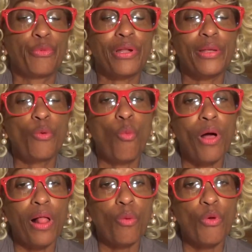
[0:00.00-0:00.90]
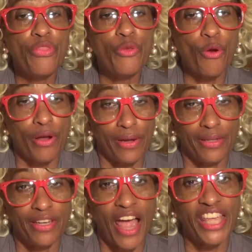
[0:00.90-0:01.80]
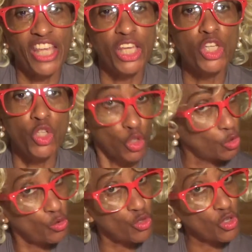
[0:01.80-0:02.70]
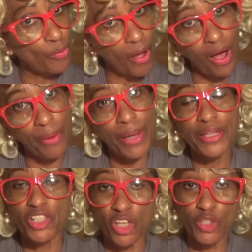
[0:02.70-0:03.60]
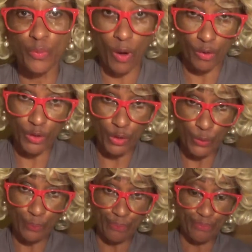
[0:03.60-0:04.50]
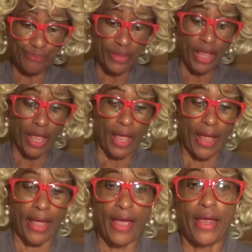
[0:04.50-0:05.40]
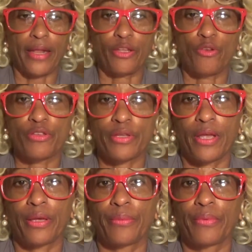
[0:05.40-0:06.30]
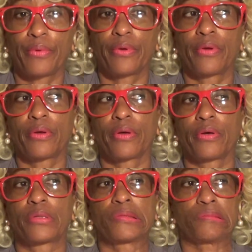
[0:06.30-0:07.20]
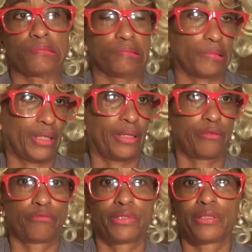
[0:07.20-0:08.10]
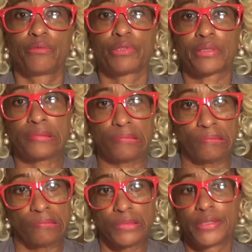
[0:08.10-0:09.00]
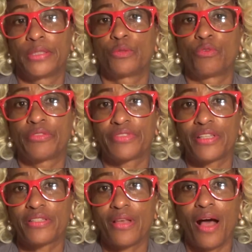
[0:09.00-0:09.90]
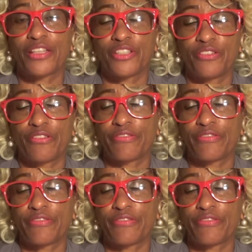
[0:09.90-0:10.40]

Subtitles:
really well with your Nike shoes your mom just bought you. And you say, oh, I really want these socks. And your